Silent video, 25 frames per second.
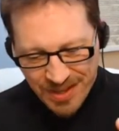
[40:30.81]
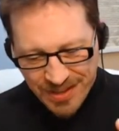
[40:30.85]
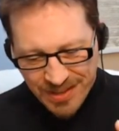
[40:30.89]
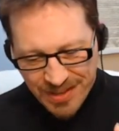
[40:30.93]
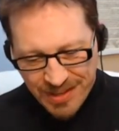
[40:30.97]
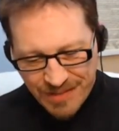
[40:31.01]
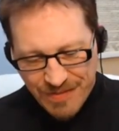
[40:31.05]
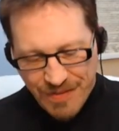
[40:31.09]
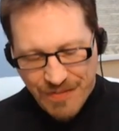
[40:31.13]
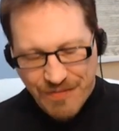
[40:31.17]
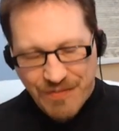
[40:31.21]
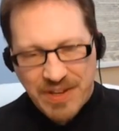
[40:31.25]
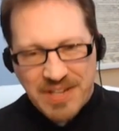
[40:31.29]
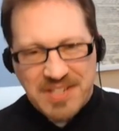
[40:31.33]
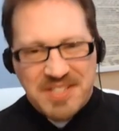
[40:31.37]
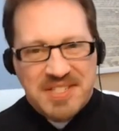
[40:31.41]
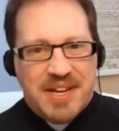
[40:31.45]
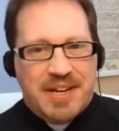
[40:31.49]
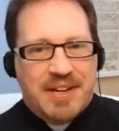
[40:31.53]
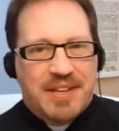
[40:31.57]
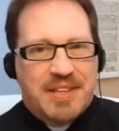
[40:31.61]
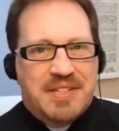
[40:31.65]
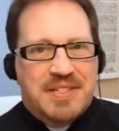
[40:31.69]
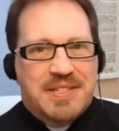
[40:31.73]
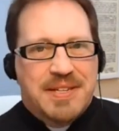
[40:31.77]
They've affixed
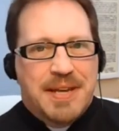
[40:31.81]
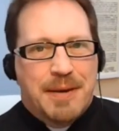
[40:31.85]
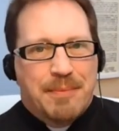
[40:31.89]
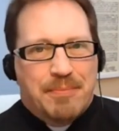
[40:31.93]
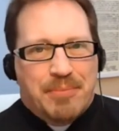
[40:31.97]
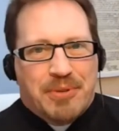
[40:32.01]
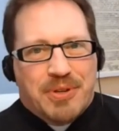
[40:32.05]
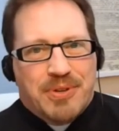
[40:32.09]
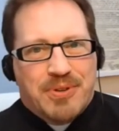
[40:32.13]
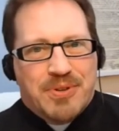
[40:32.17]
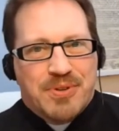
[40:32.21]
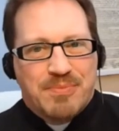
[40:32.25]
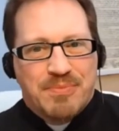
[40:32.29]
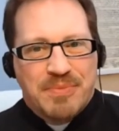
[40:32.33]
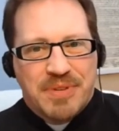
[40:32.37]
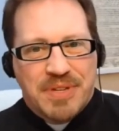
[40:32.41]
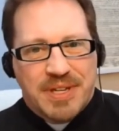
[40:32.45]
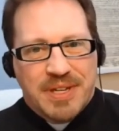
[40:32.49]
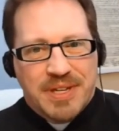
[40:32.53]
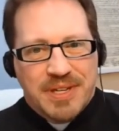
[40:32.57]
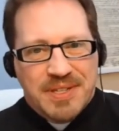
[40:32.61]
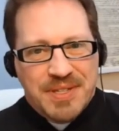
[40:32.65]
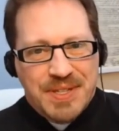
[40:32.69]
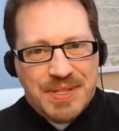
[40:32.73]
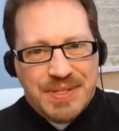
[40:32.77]
onto the Templars
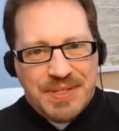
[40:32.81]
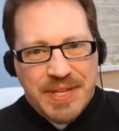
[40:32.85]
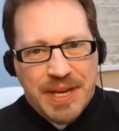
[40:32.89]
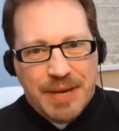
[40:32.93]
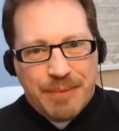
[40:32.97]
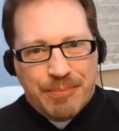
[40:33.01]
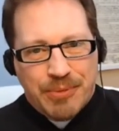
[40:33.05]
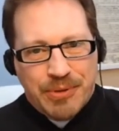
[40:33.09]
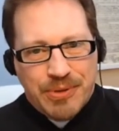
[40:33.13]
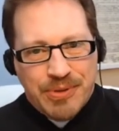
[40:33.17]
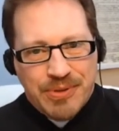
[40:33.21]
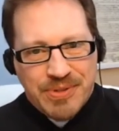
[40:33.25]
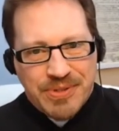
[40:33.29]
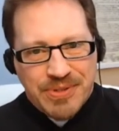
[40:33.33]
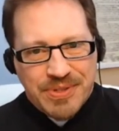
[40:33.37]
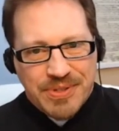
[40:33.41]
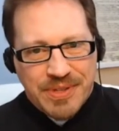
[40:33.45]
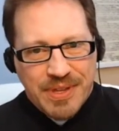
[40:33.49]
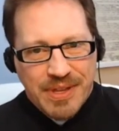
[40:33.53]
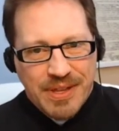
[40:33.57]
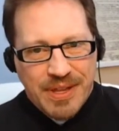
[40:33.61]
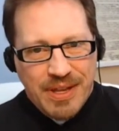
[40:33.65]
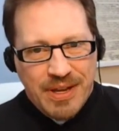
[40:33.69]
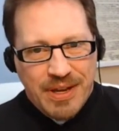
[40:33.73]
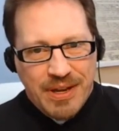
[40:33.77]
because the Templars
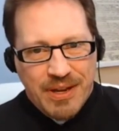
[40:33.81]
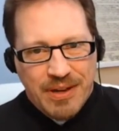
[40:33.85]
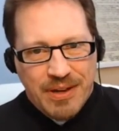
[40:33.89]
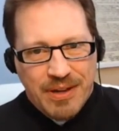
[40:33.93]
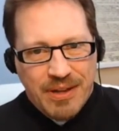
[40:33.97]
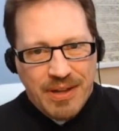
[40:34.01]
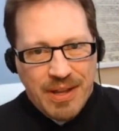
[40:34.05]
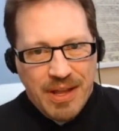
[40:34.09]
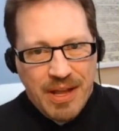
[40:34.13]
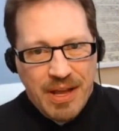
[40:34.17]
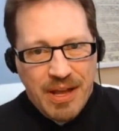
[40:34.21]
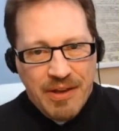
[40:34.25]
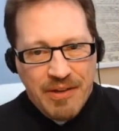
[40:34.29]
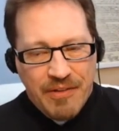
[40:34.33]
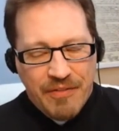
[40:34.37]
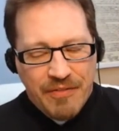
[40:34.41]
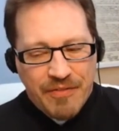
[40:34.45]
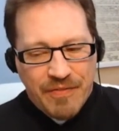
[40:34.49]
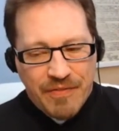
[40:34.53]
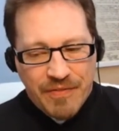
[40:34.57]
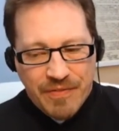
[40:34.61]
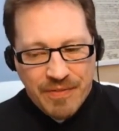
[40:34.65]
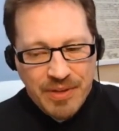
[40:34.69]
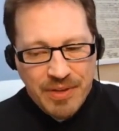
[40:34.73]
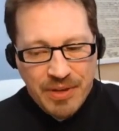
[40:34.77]

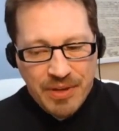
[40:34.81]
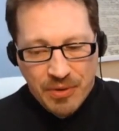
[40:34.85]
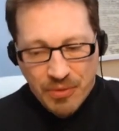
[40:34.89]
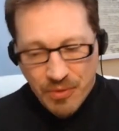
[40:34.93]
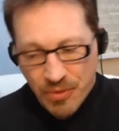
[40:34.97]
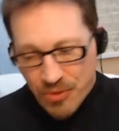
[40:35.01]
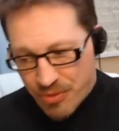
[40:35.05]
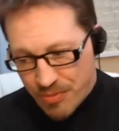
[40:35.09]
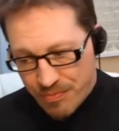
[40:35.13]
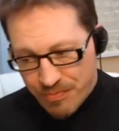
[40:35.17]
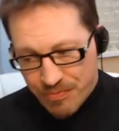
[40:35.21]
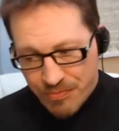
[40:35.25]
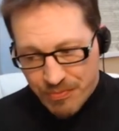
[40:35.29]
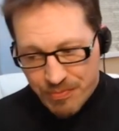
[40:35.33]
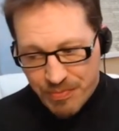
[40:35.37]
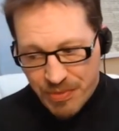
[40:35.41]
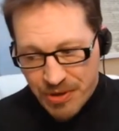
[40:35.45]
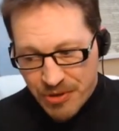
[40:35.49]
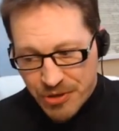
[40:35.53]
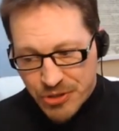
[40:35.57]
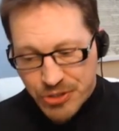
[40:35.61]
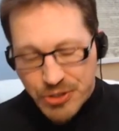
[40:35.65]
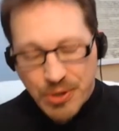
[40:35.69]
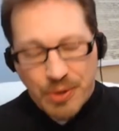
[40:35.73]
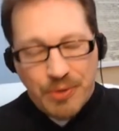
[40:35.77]
have, you know,
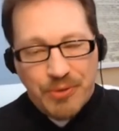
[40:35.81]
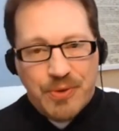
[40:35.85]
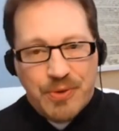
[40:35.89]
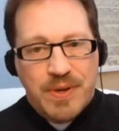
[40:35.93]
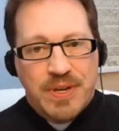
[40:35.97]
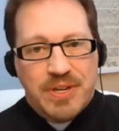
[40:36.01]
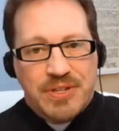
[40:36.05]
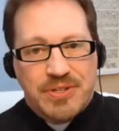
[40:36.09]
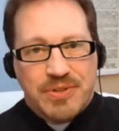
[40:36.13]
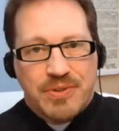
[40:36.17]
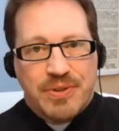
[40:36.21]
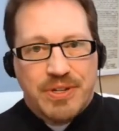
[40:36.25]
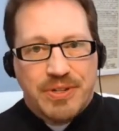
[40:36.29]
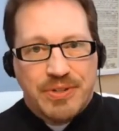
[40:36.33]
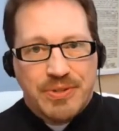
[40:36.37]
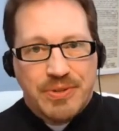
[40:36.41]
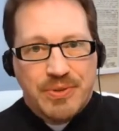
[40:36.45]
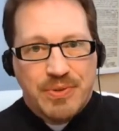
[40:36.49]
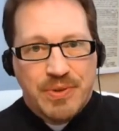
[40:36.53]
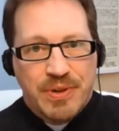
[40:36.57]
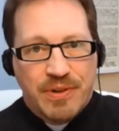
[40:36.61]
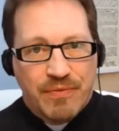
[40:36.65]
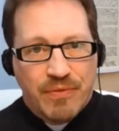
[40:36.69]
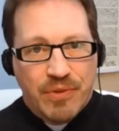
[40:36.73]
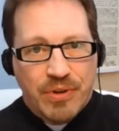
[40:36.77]
been shown through history
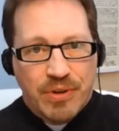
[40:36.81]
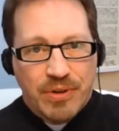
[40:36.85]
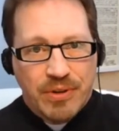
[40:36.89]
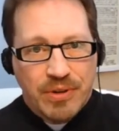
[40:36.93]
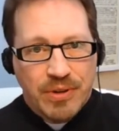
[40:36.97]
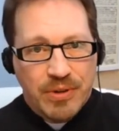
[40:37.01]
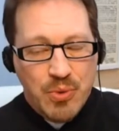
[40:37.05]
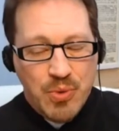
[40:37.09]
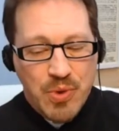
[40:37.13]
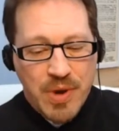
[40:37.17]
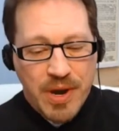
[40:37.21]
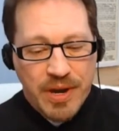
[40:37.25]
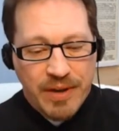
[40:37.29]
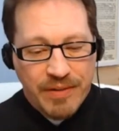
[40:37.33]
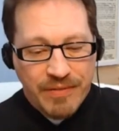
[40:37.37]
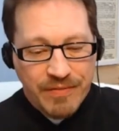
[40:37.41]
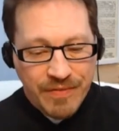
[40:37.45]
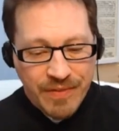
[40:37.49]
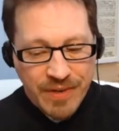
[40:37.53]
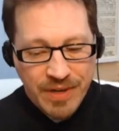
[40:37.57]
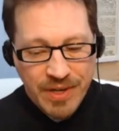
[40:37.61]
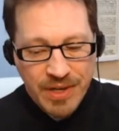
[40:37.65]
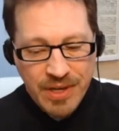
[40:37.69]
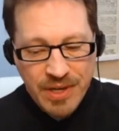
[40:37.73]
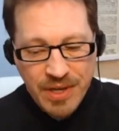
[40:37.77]
to
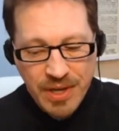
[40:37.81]
have